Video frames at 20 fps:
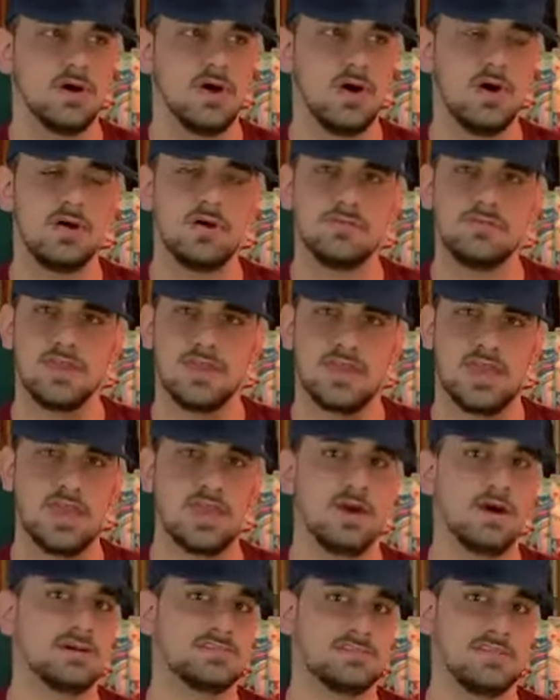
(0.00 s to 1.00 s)
all of the
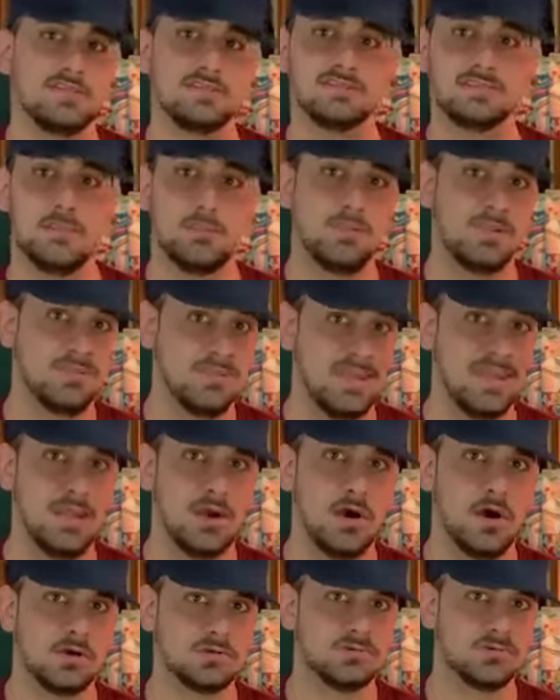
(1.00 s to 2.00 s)
chaos that is late
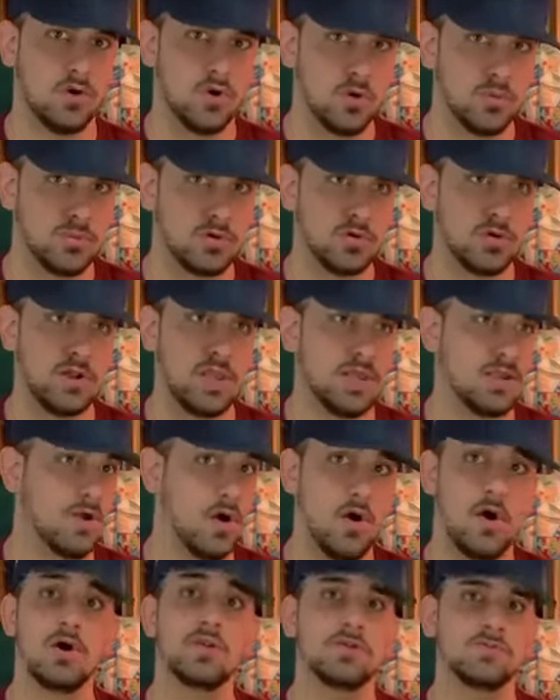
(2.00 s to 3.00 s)
October and
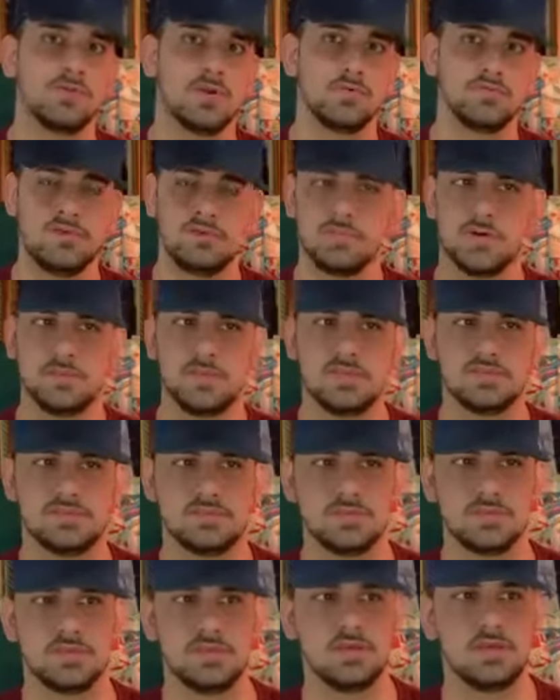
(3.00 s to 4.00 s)
all of November,
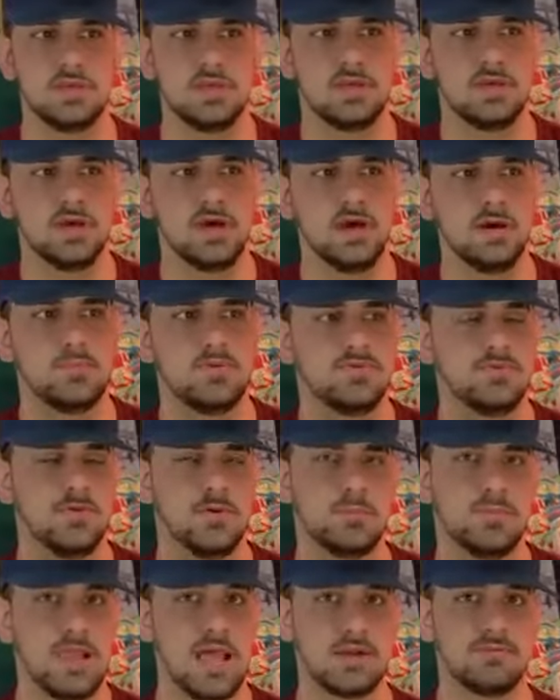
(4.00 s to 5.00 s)
basically,
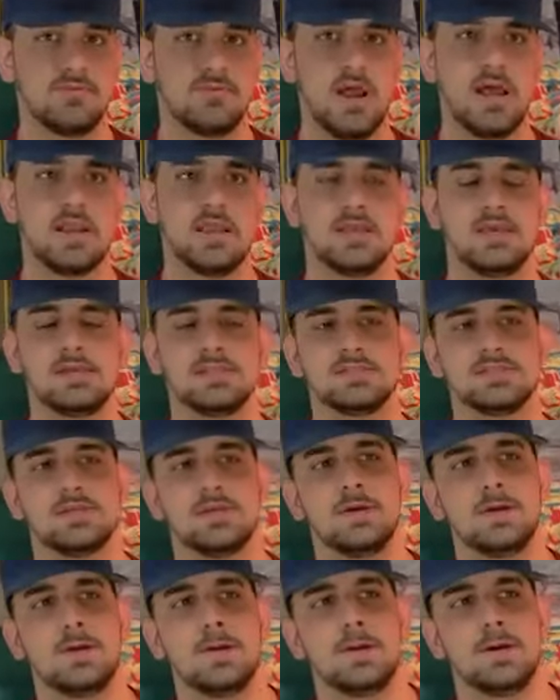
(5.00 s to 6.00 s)
before Black Friday hits.
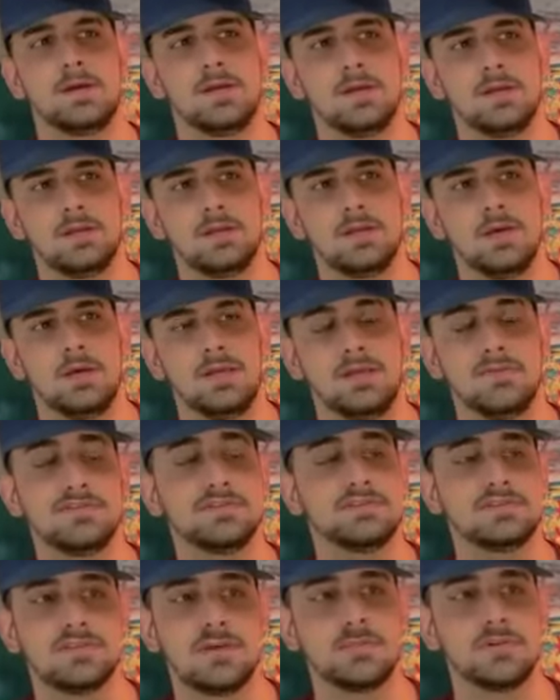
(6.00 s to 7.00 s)
And
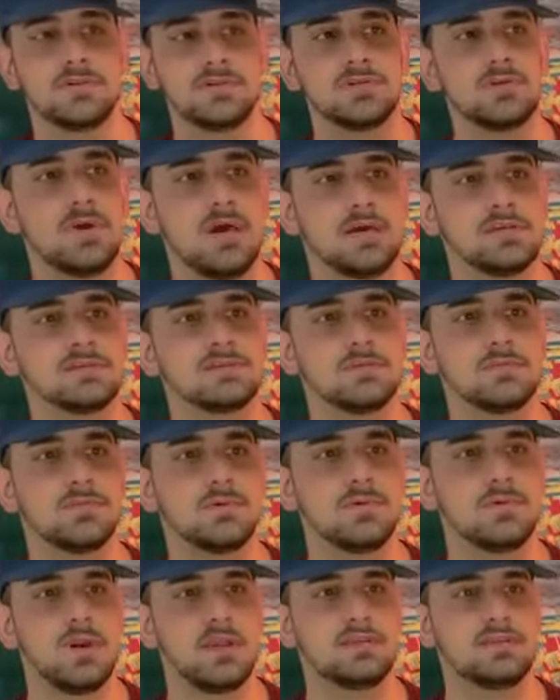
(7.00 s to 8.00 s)
even December, too, has some
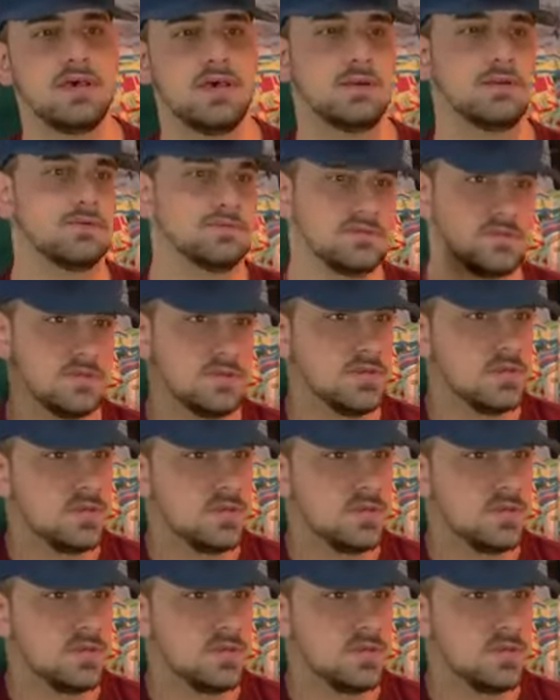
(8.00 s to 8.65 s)
great titles.